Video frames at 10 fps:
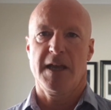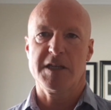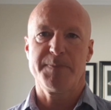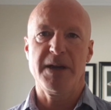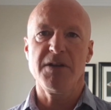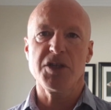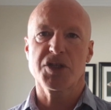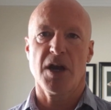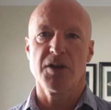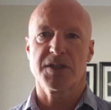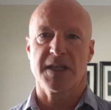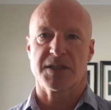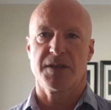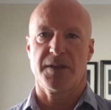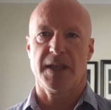Experience shows
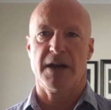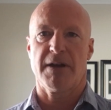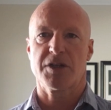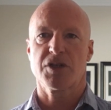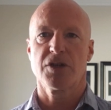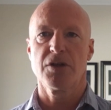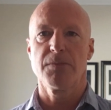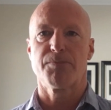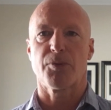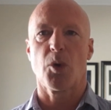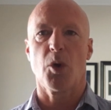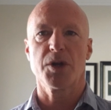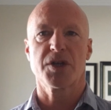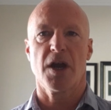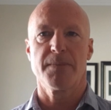us that there are two
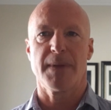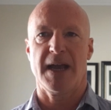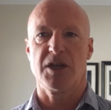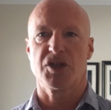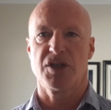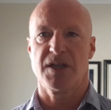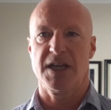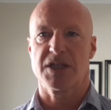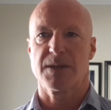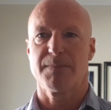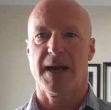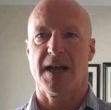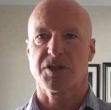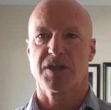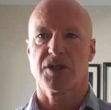broad domains you need to
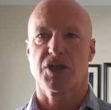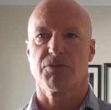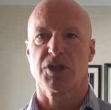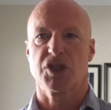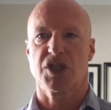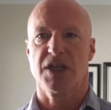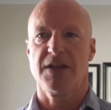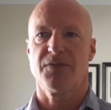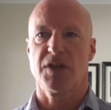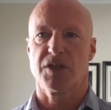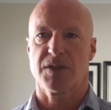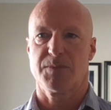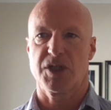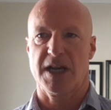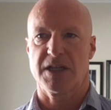master to achieve this
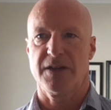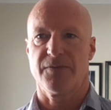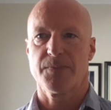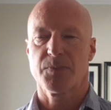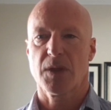objective.